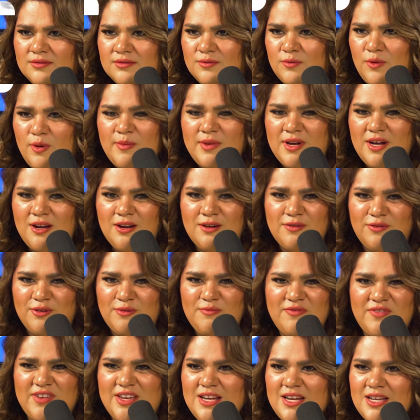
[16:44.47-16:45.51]
Women are
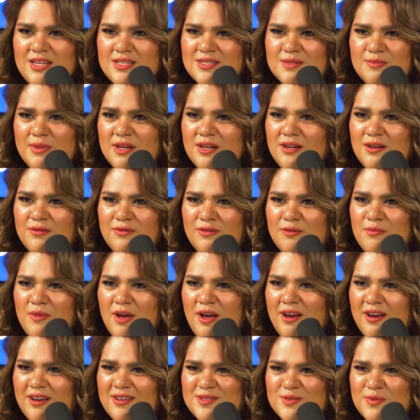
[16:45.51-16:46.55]
from Venus, men are from
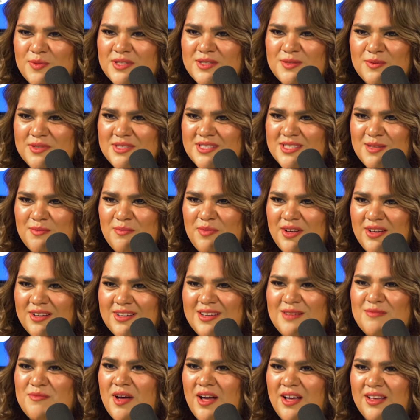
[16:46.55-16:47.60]
Mars. What's what's the book?
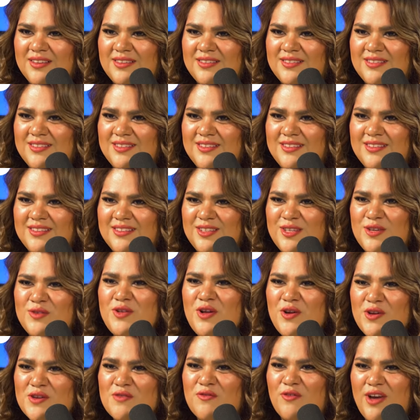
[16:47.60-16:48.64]
Come on. Isn't that weird you
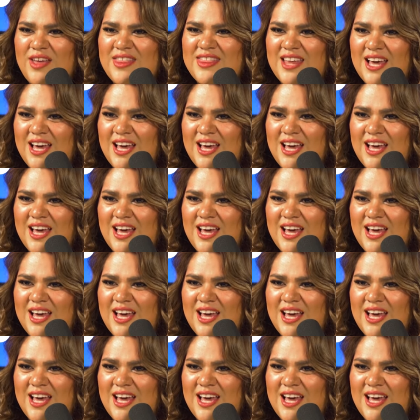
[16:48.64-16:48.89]
that Venus